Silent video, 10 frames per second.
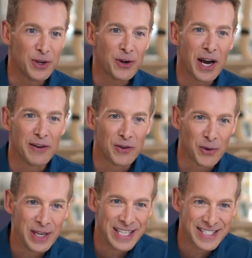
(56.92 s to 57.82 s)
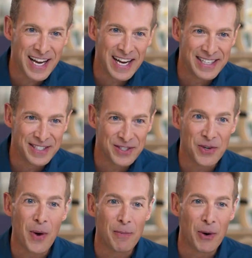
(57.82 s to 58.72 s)
you're kind of greedy scientist
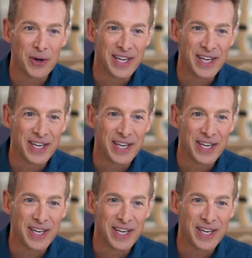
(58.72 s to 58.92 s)
you yes, want more